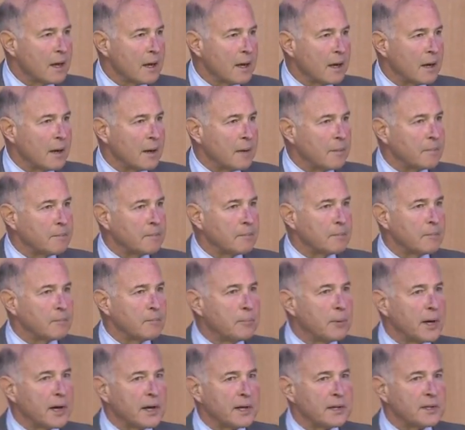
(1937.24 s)
Um,
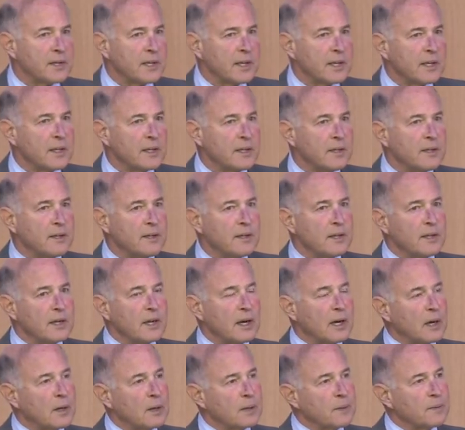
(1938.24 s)
but in, you
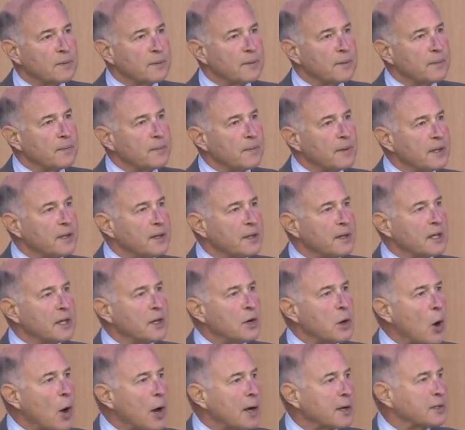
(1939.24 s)
know, in,
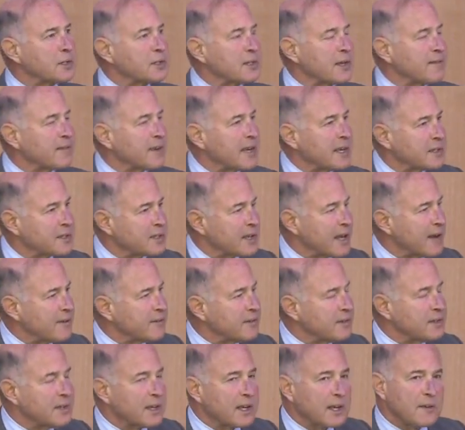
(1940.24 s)
in August seventeen
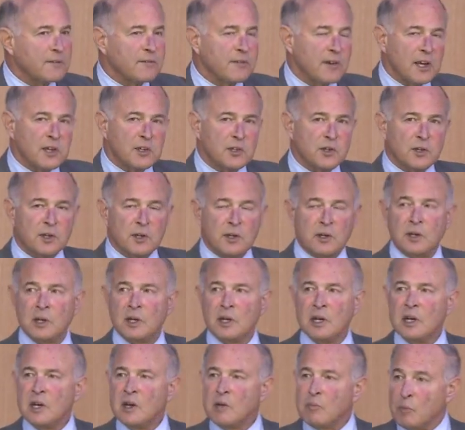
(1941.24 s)
eighty-seven, the convention
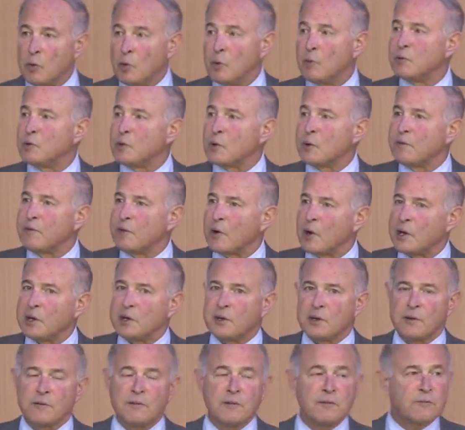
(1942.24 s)
moved to a very
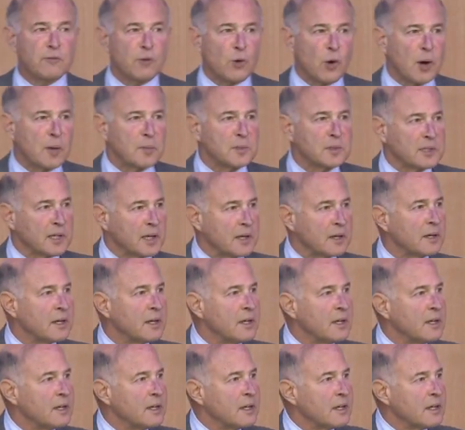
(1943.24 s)
different formula.
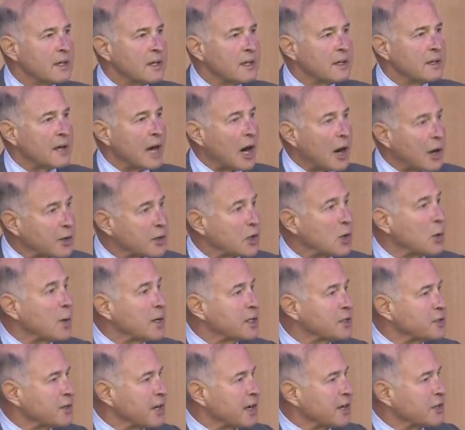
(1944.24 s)
And Article
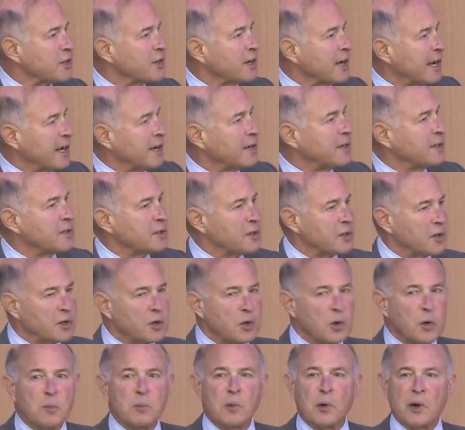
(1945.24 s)
one, Section eight is an
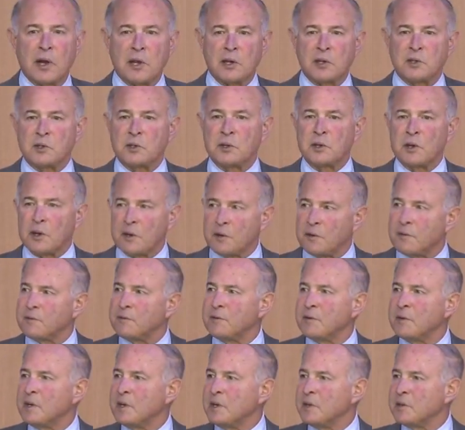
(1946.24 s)
enumeration of
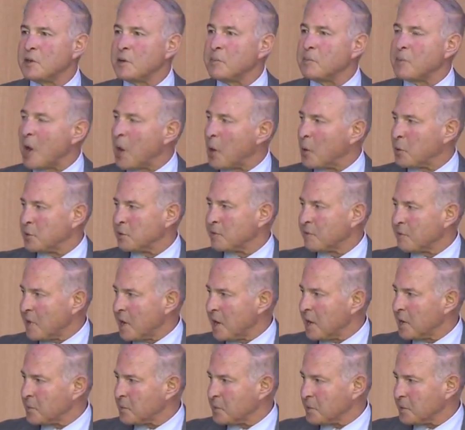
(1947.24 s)
the powers of
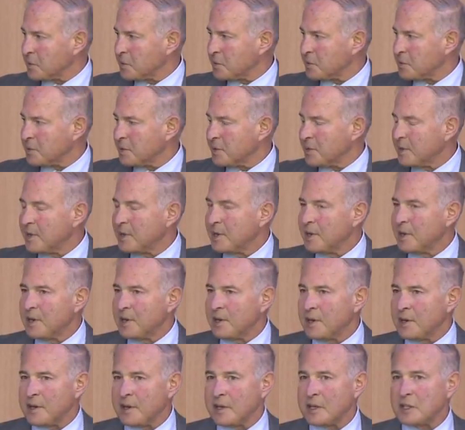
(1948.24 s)
Congress.
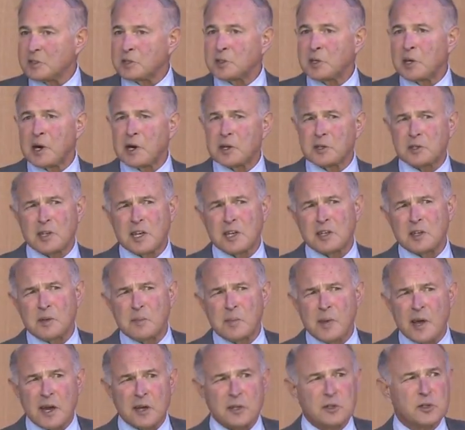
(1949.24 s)
And it's a little hard to say, did
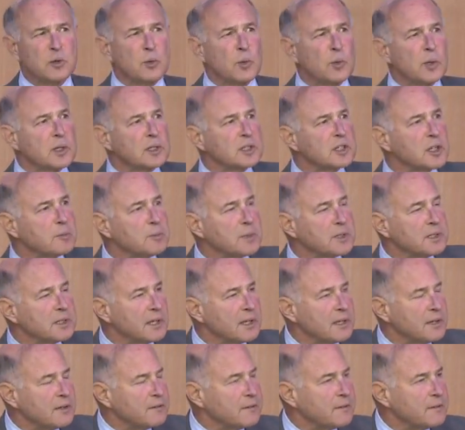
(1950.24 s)
Madison really
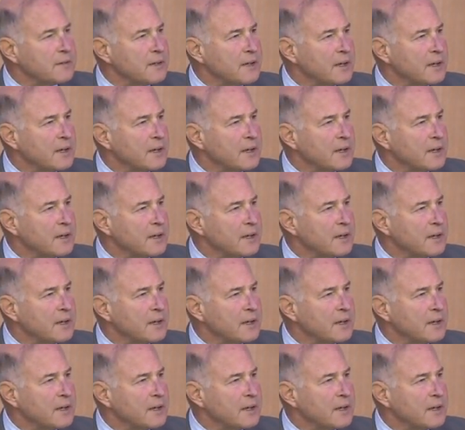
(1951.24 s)
believe